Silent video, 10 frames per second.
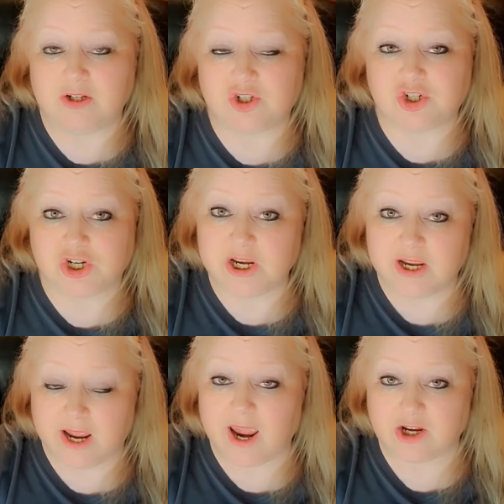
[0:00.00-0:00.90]

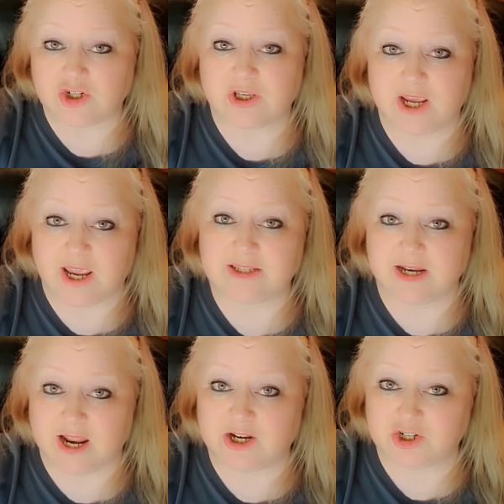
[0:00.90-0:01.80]
She actually
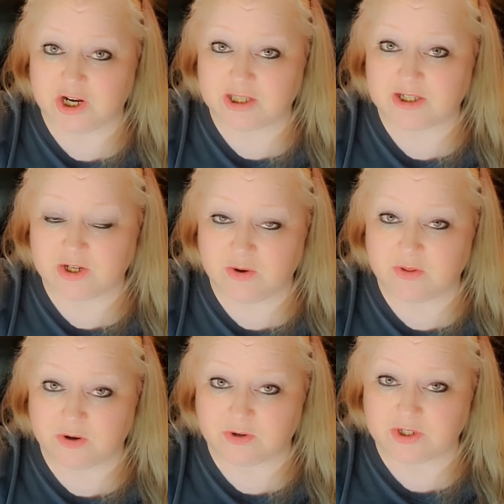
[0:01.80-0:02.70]
hasn't had a chance to go
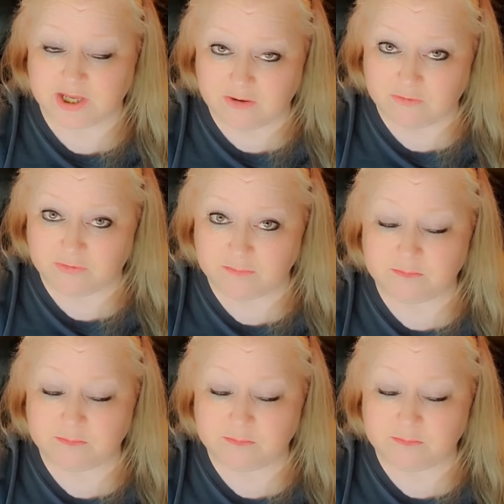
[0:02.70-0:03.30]
there herself,